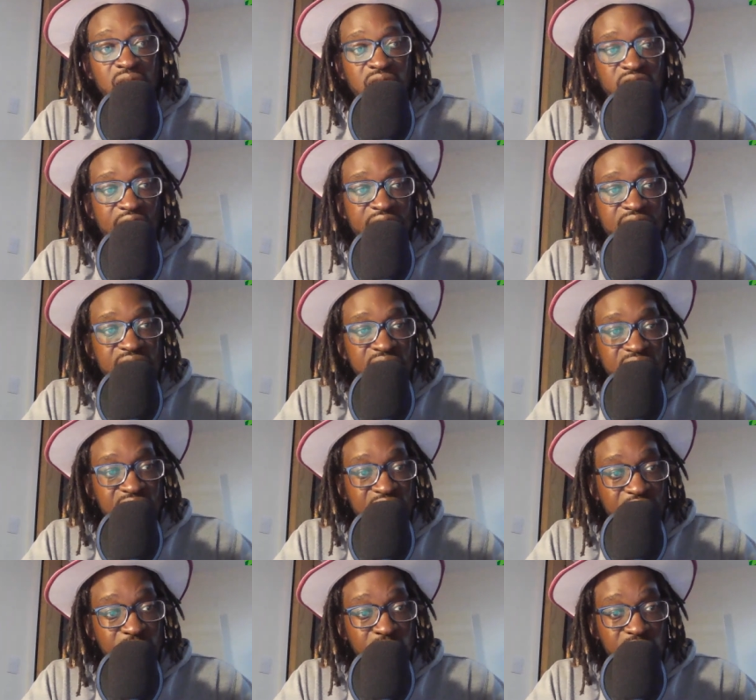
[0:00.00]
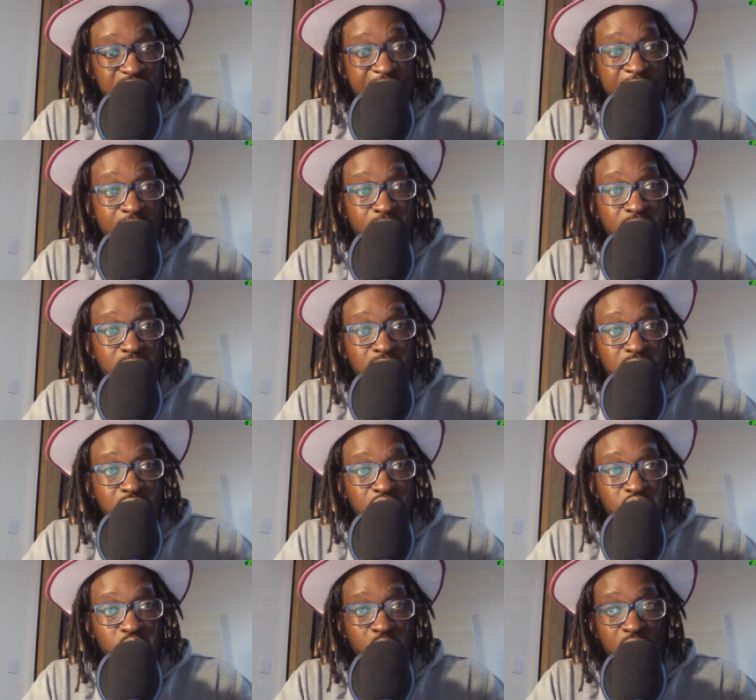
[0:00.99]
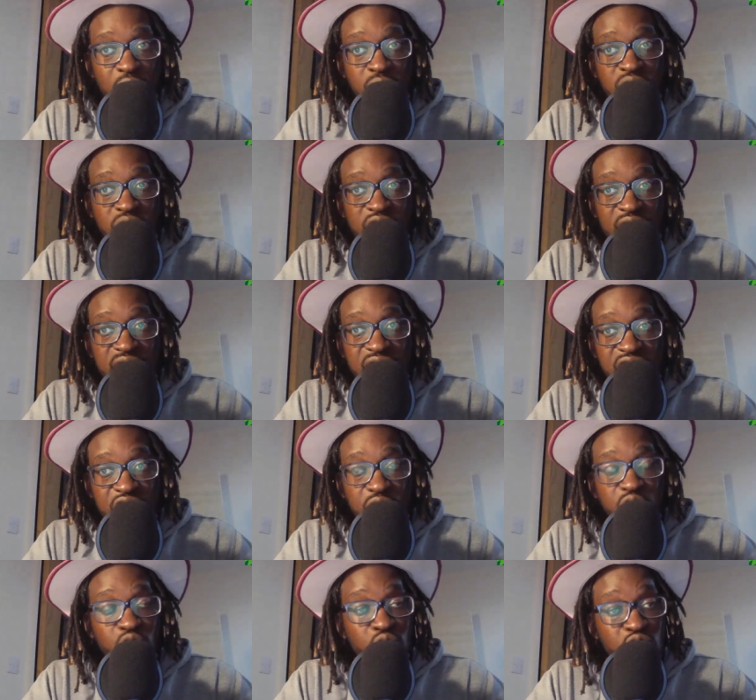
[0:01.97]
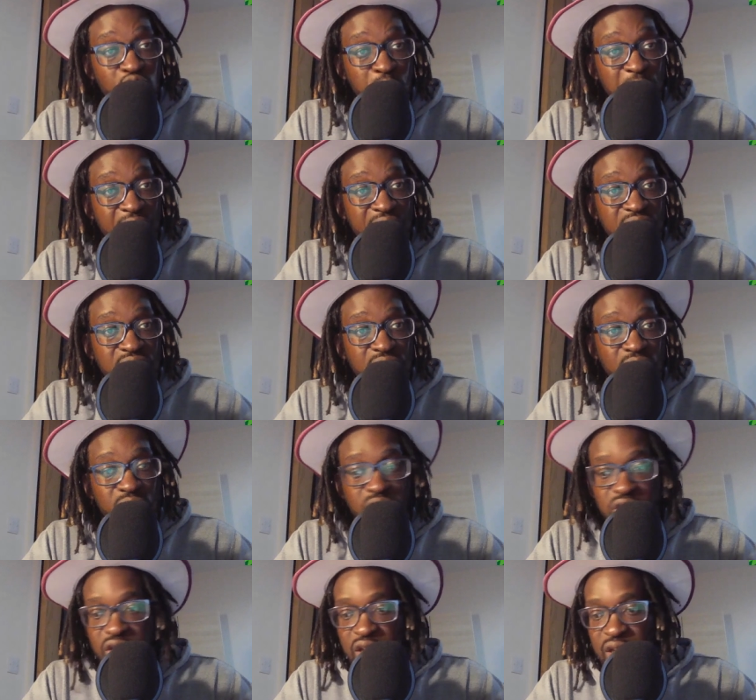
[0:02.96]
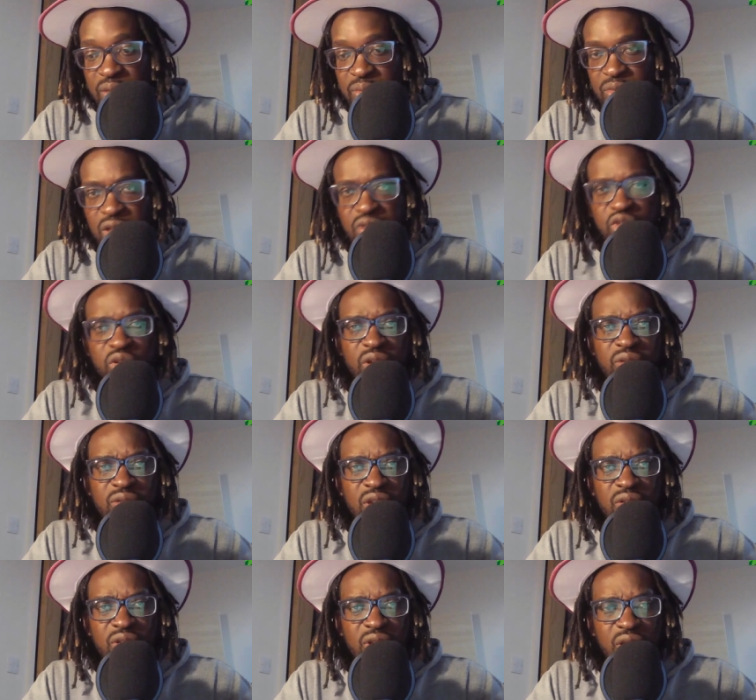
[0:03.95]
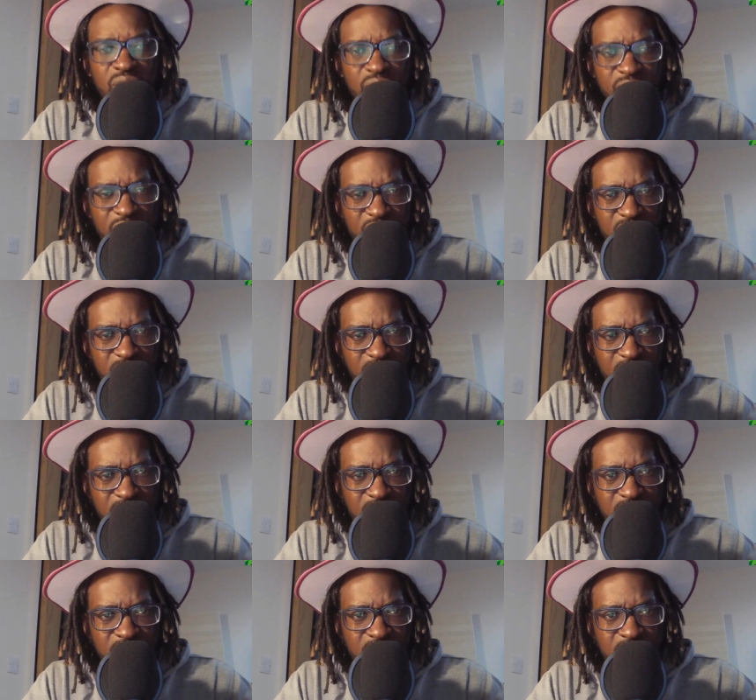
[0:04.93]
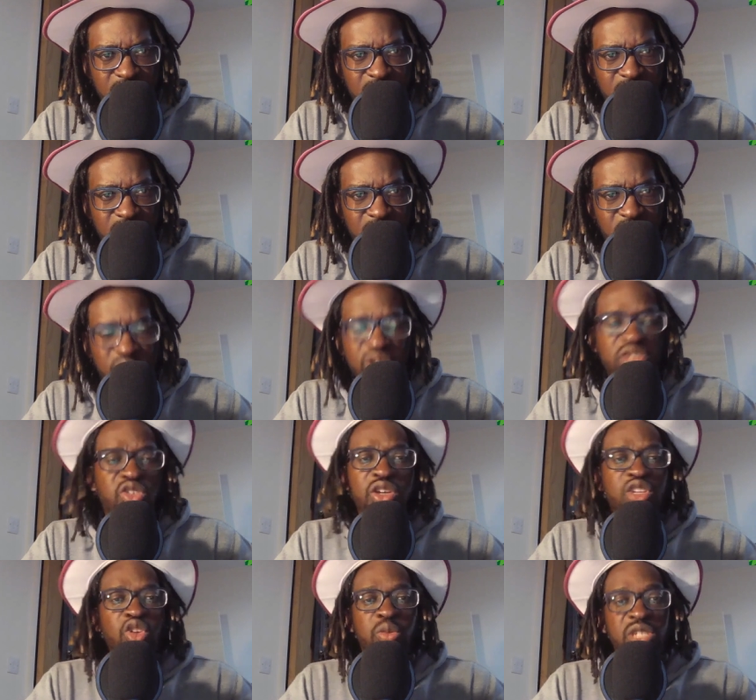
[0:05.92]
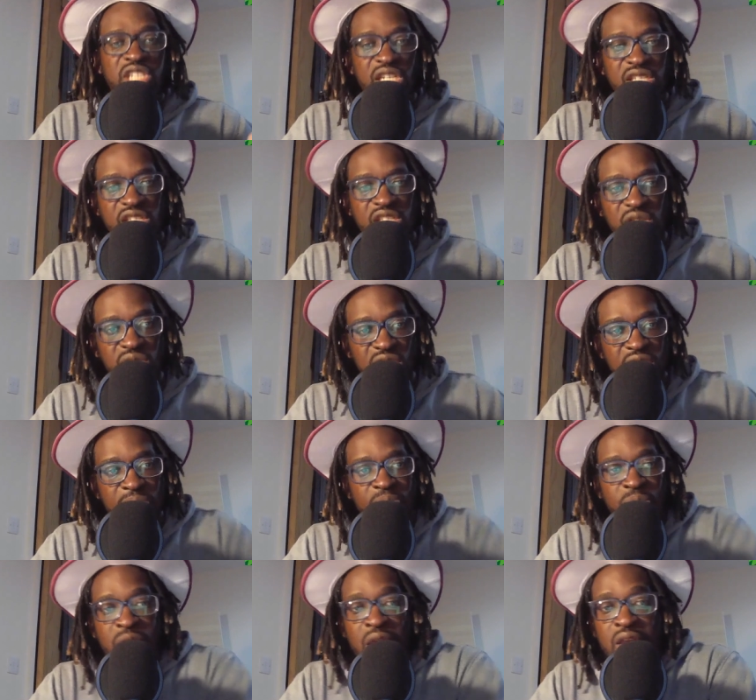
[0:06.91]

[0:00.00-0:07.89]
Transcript: Jayden Seales out as well. Jayden Seales also played in those. Um, no, sorry, no, no, no. Have I got the right? Sorry, sorry, ignore me. Jayden Seales is in.